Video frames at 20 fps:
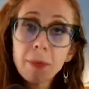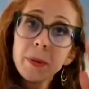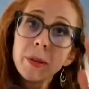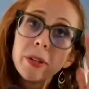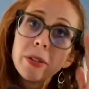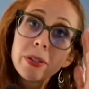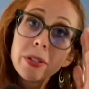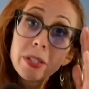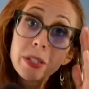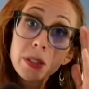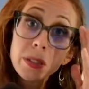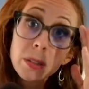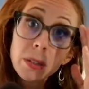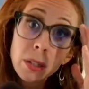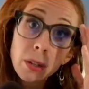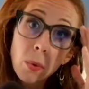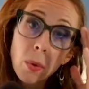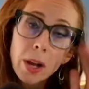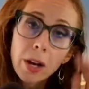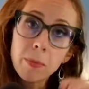but you're still
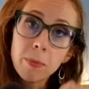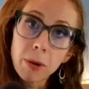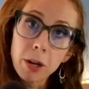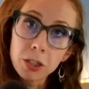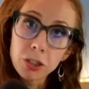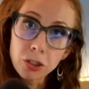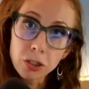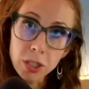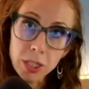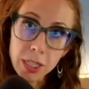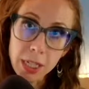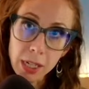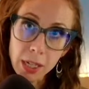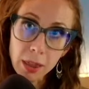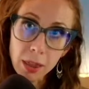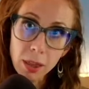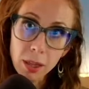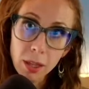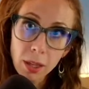going to want to brush your teeth